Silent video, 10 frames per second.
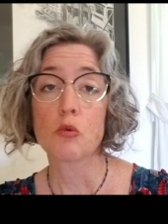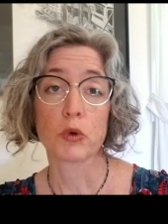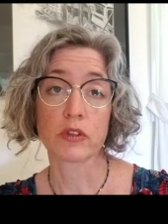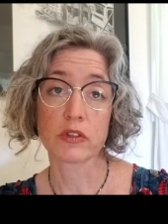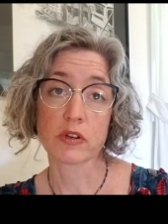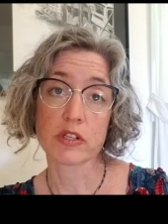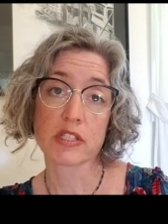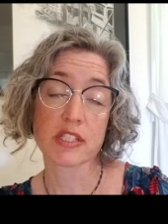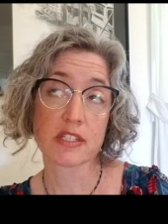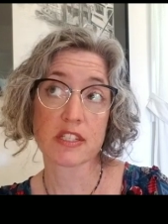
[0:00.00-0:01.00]
Whether there's
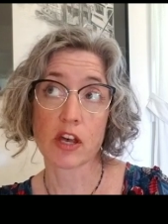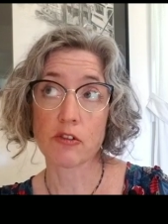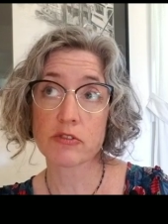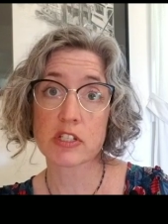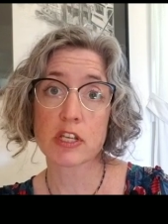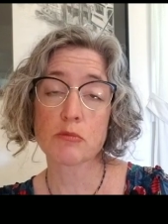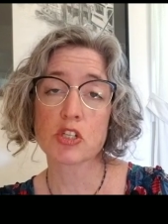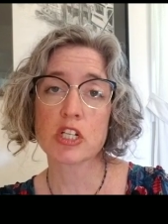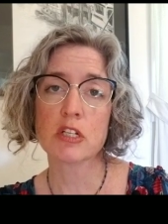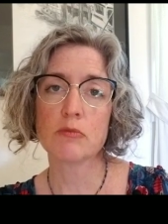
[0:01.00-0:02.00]

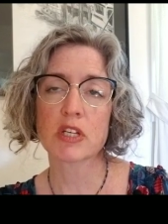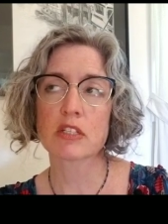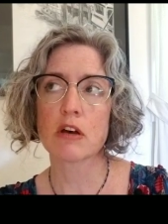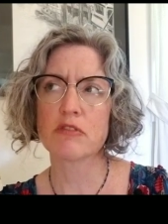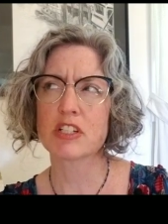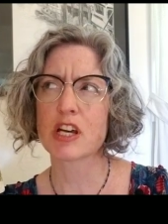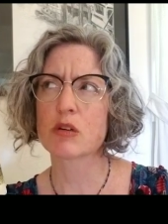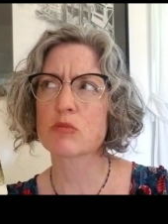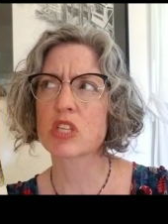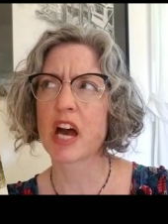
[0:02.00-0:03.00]
self-deception, because
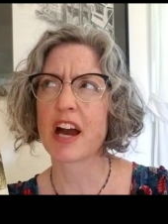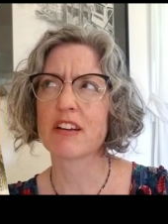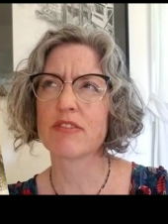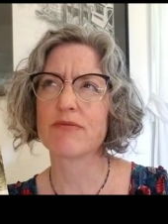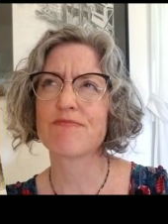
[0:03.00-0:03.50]
oftentimes I